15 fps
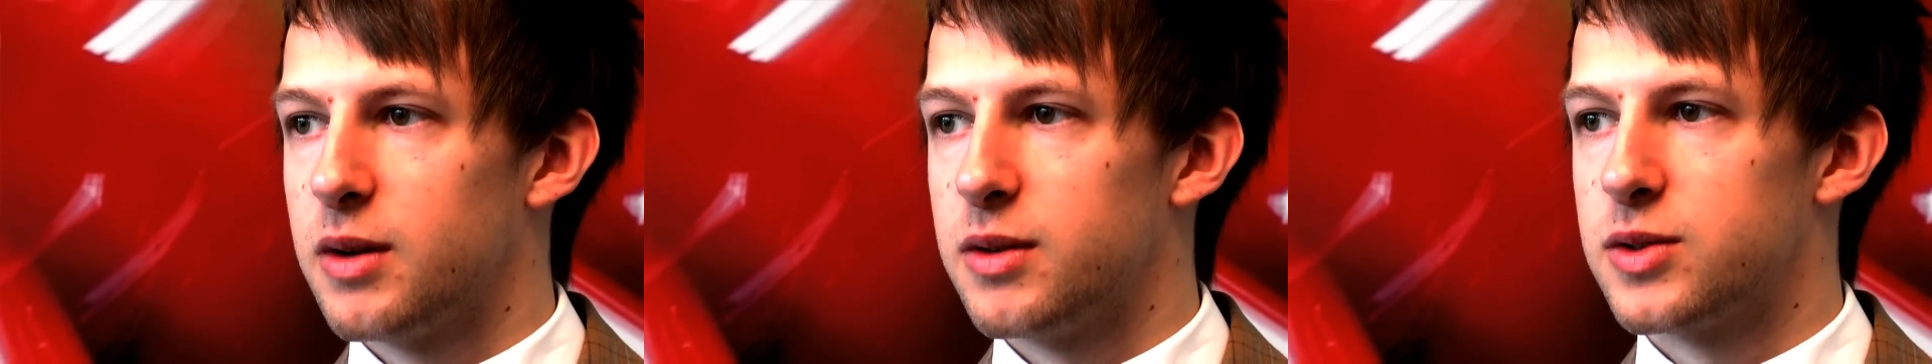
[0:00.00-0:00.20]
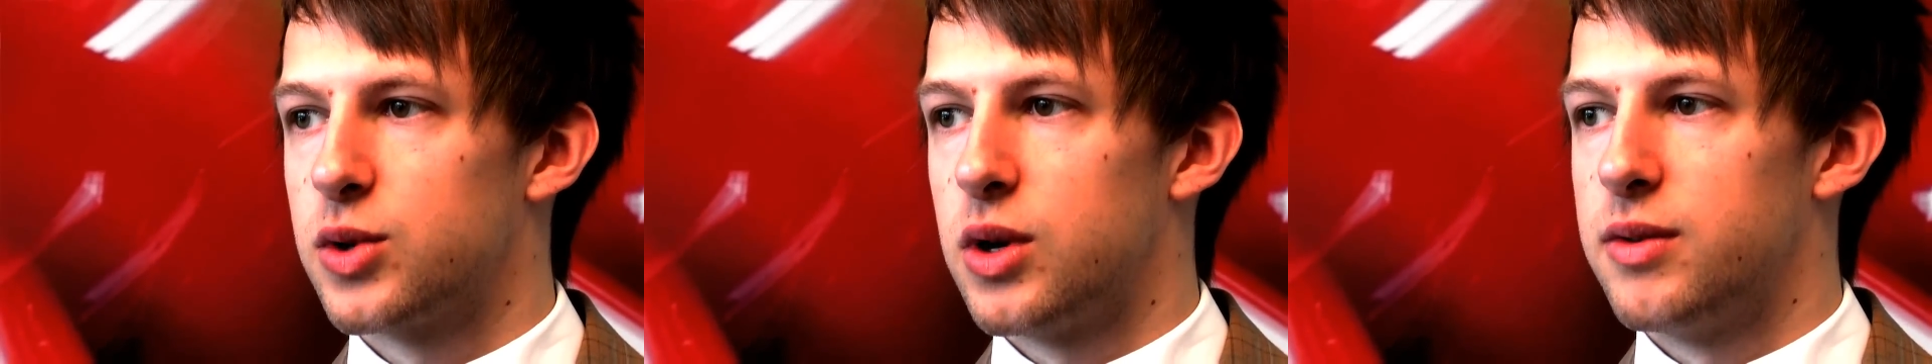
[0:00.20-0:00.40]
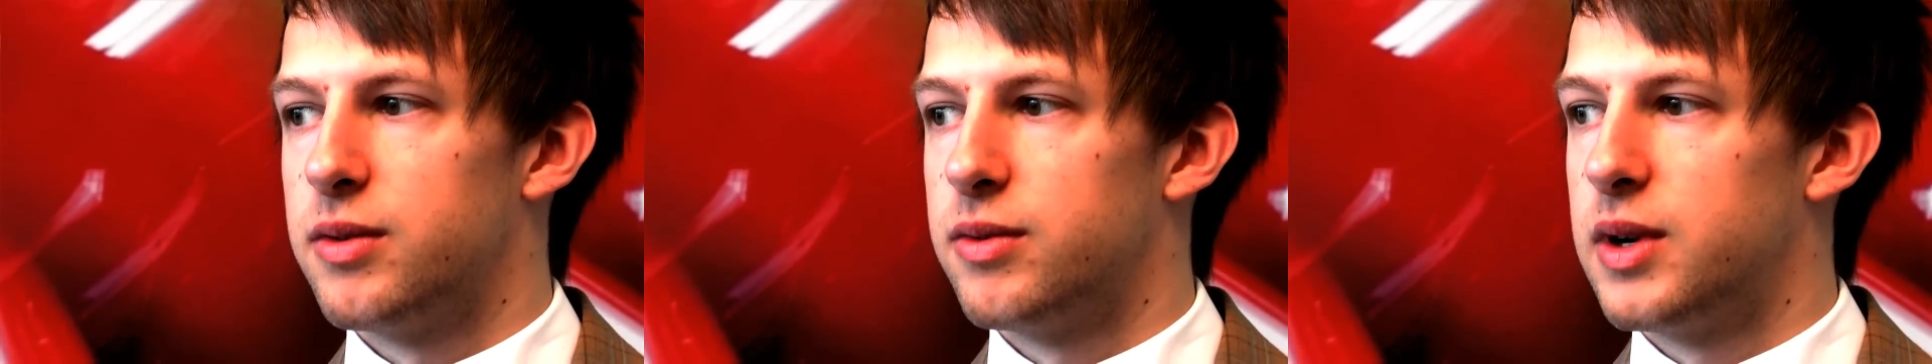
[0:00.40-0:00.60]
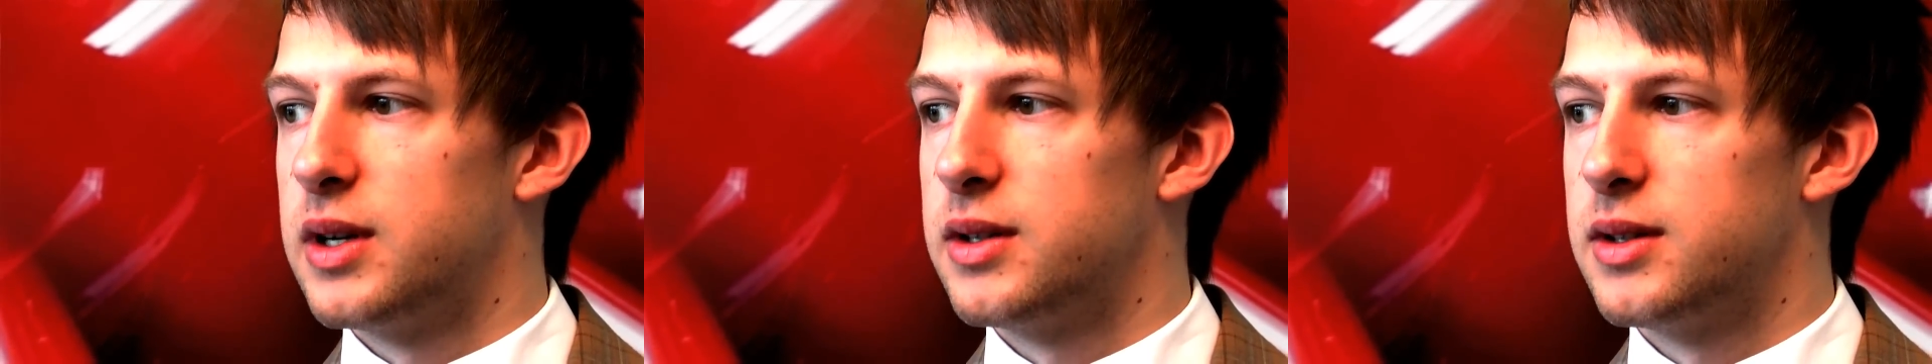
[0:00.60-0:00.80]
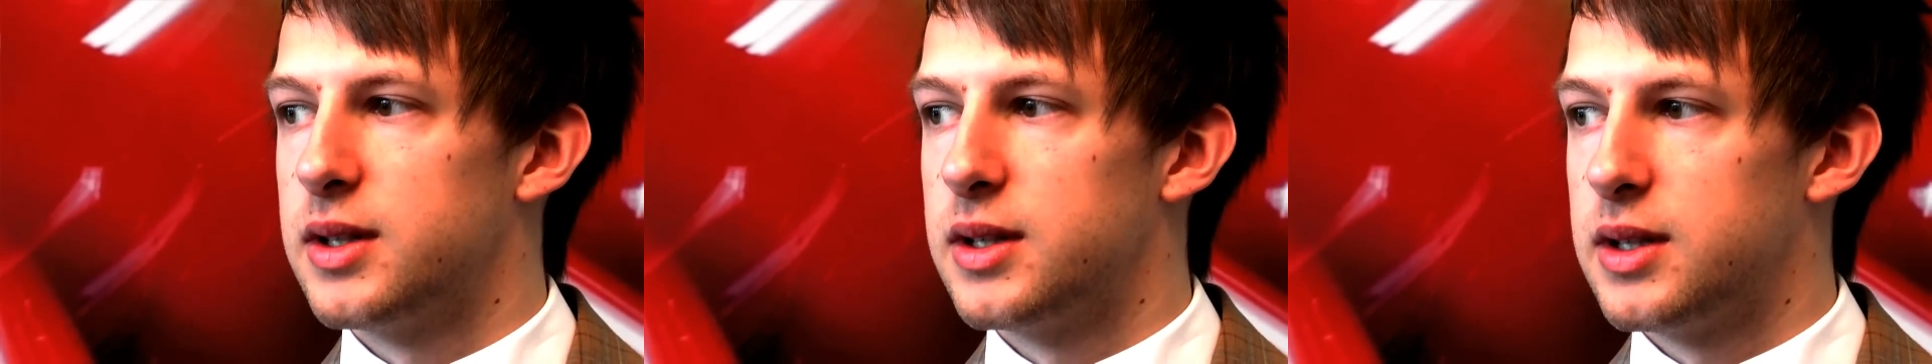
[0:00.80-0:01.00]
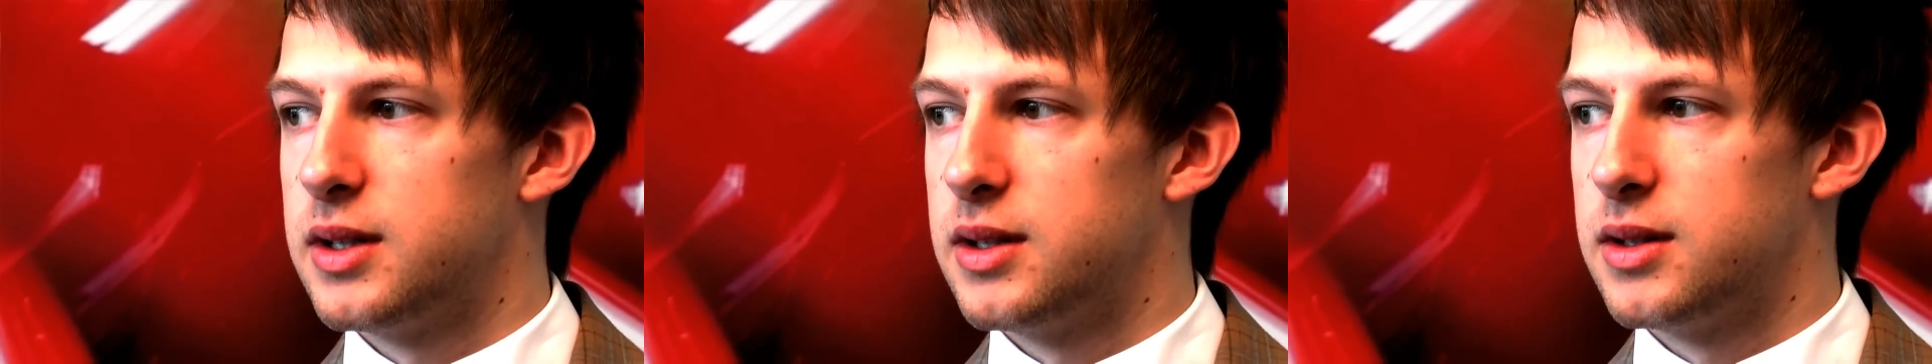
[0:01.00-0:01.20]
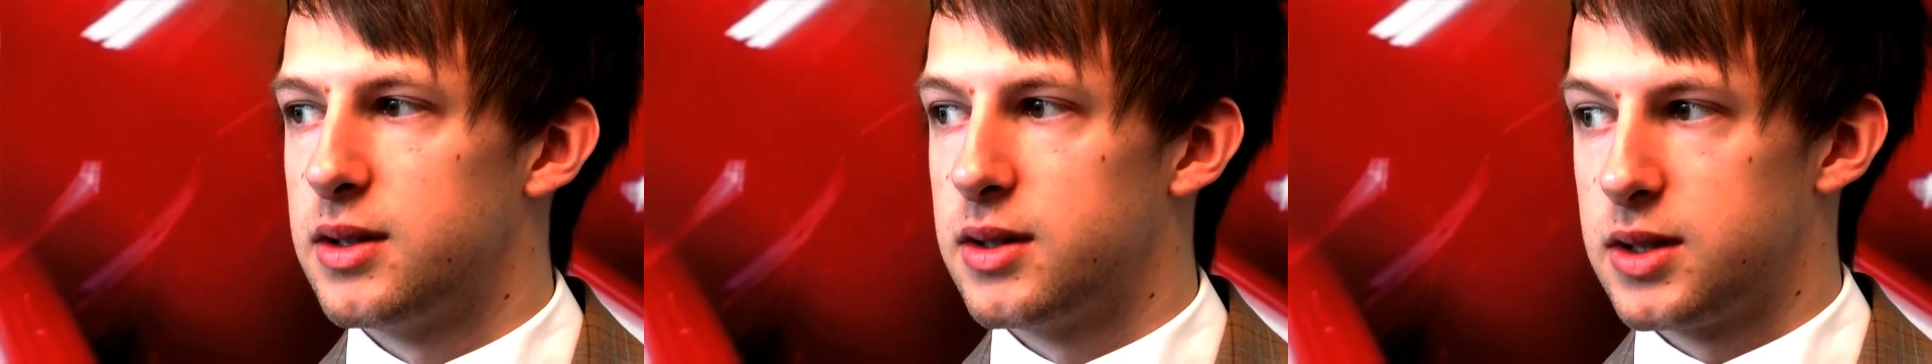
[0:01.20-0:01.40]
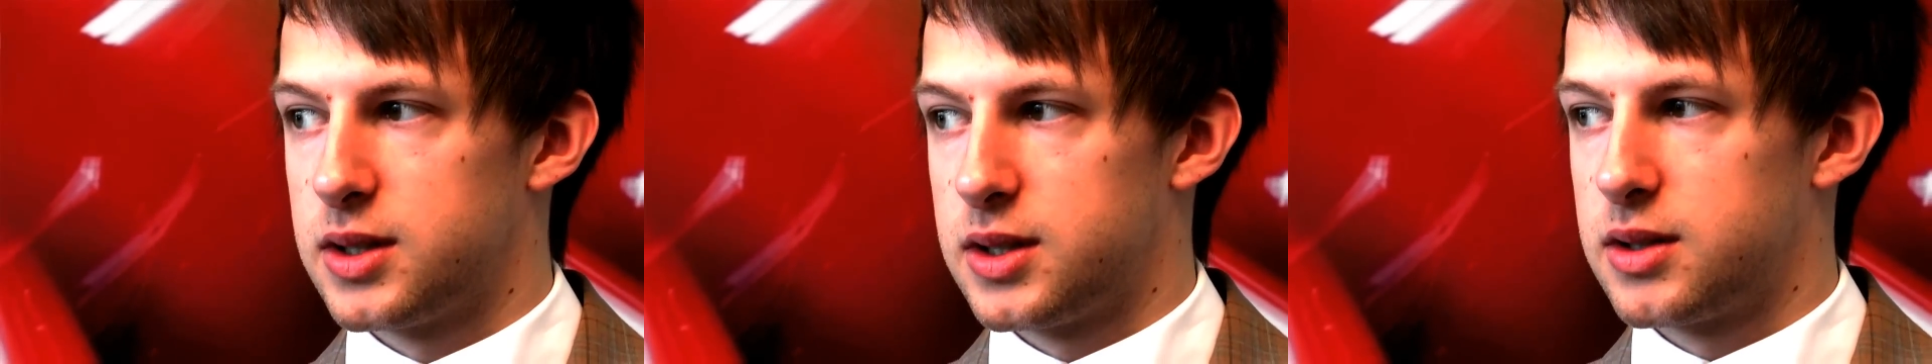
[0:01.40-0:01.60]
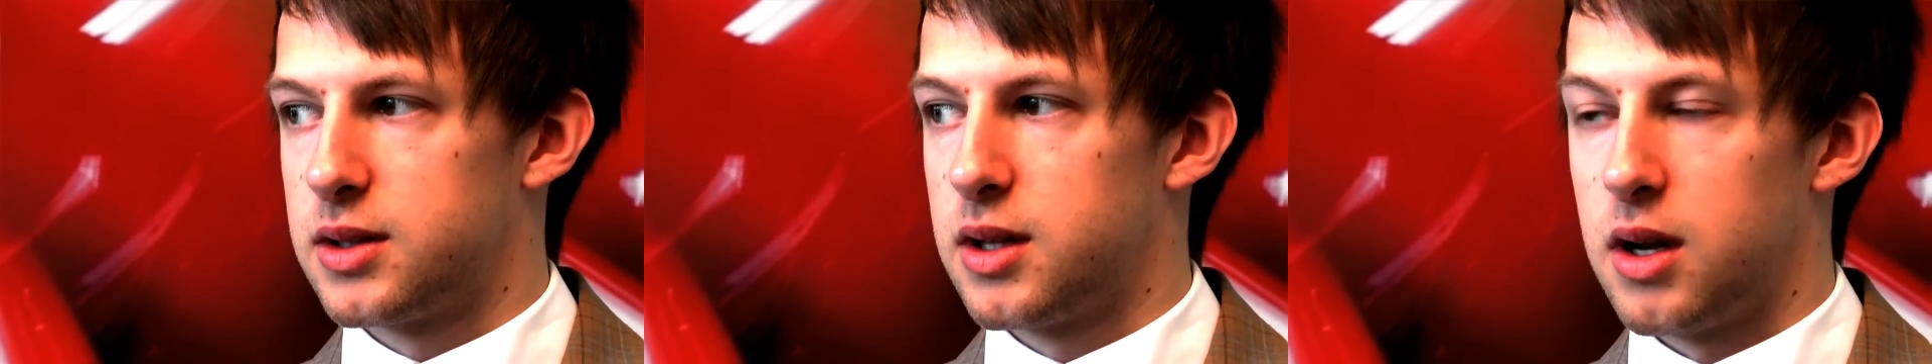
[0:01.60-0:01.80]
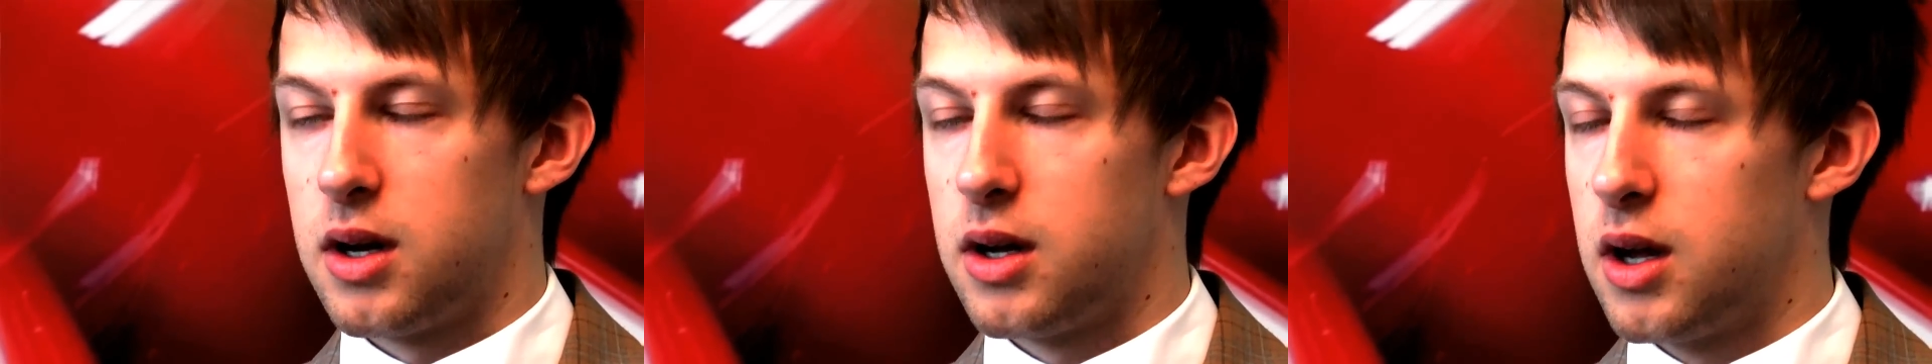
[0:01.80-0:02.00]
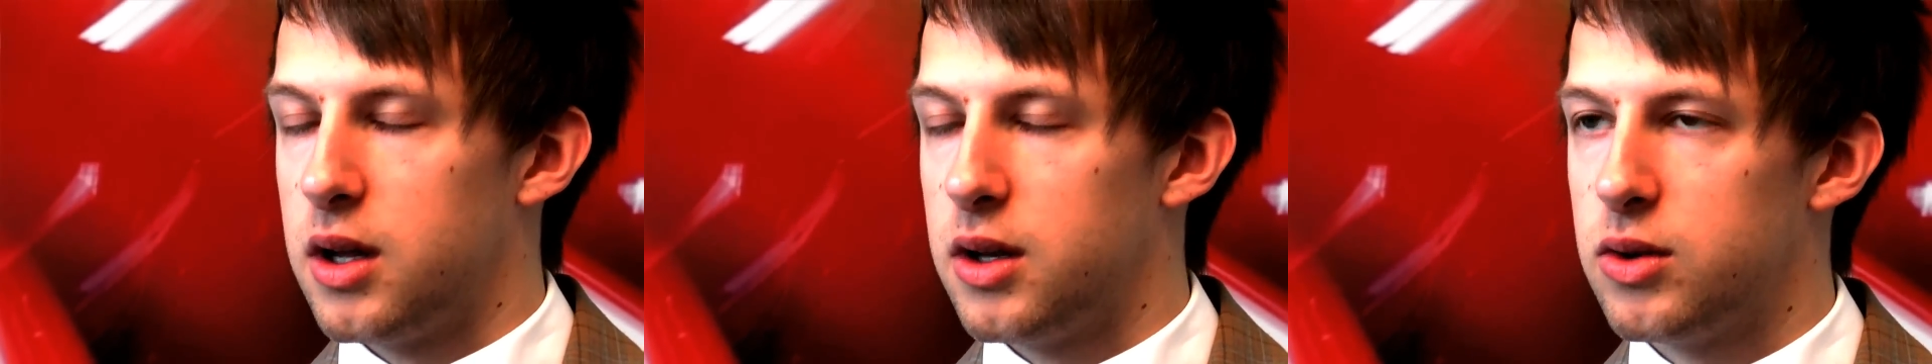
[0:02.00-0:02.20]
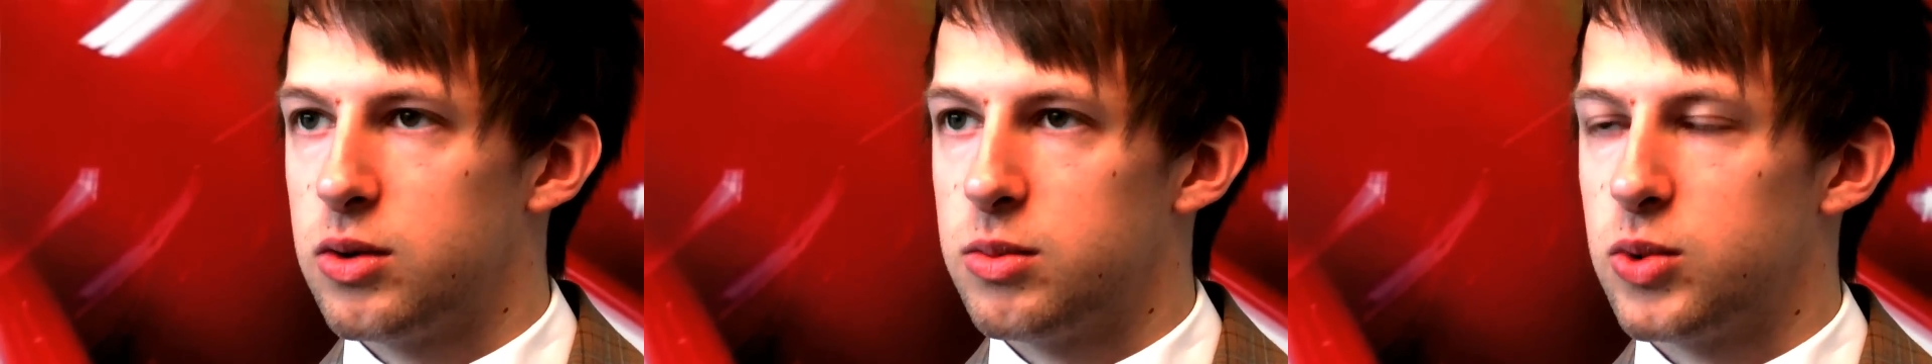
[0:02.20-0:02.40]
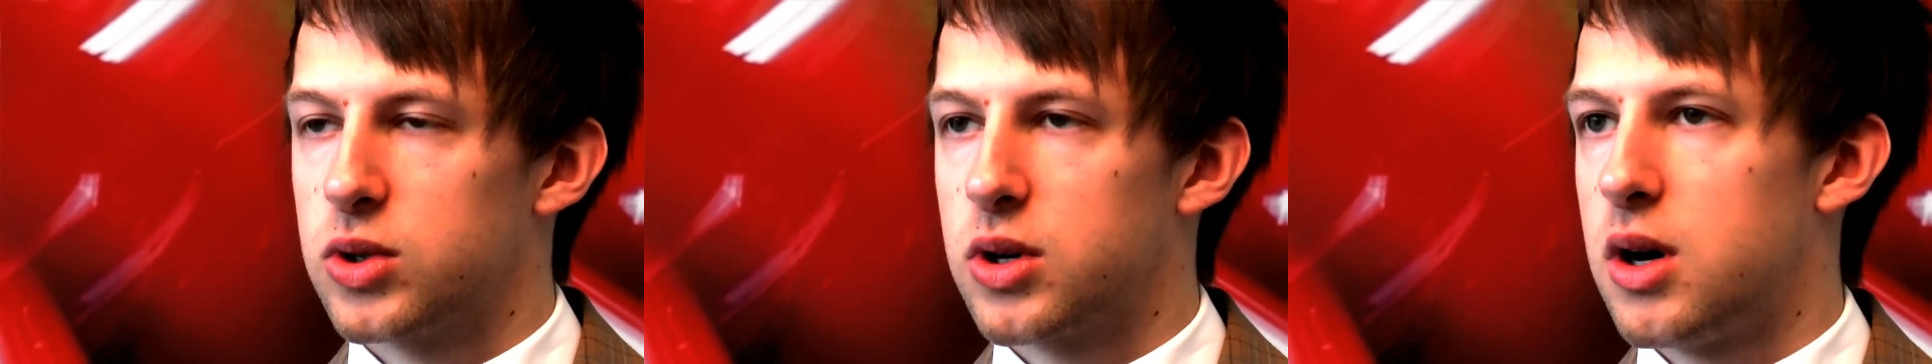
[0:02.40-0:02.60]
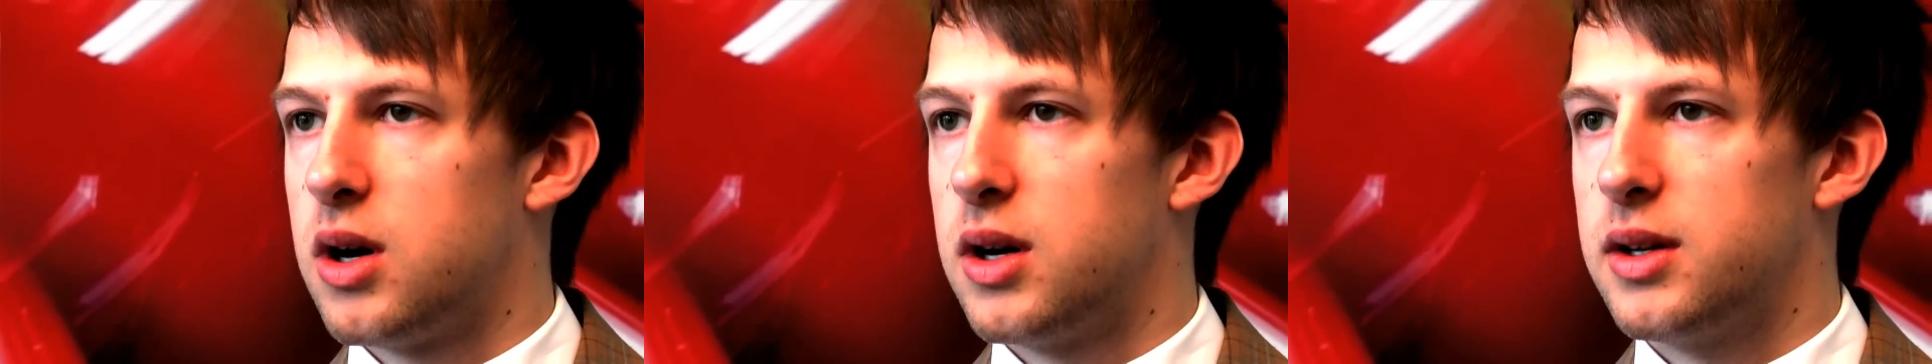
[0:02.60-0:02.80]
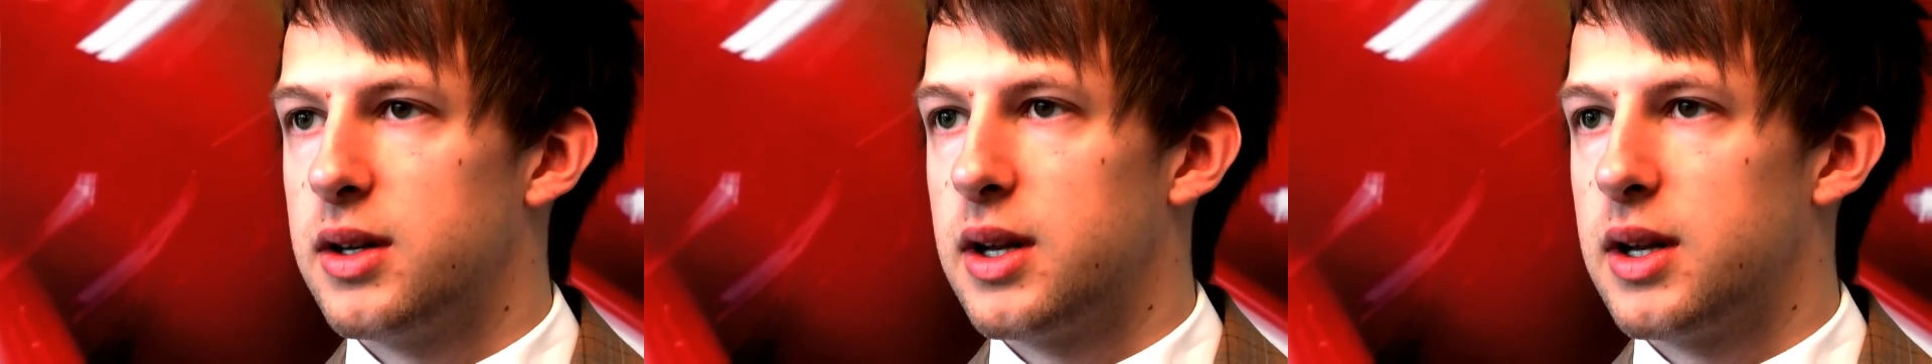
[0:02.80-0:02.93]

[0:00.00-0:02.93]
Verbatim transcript: was driving around in just like a normal car,